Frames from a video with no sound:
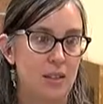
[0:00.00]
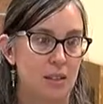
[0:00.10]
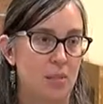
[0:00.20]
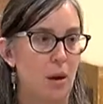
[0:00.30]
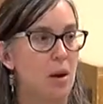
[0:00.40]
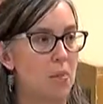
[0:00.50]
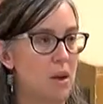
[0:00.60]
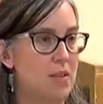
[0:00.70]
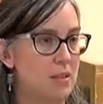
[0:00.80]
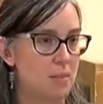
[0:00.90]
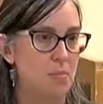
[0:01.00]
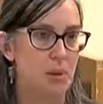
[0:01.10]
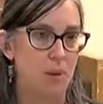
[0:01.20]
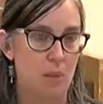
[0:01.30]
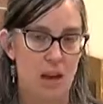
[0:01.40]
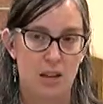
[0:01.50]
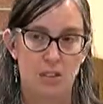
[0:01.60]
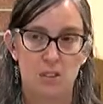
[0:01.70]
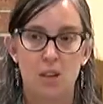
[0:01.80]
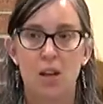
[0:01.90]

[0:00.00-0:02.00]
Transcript: department to be your match?